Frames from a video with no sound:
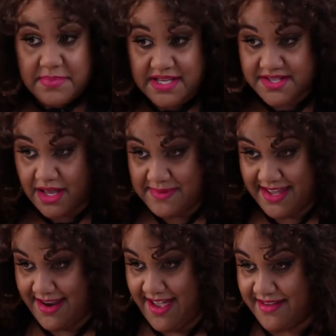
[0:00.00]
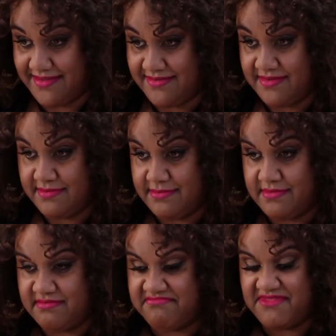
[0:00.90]
Because I'm here now,
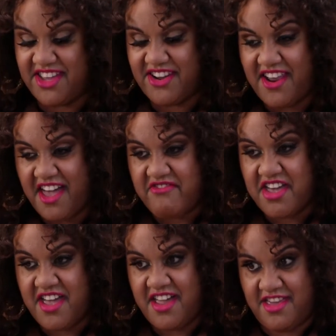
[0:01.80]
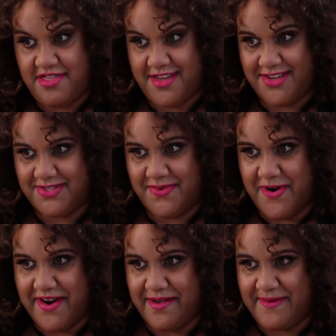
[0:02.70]
and you don't have anything to
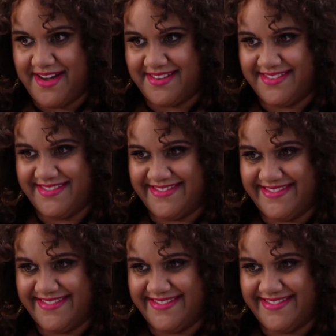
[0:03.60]
worry about.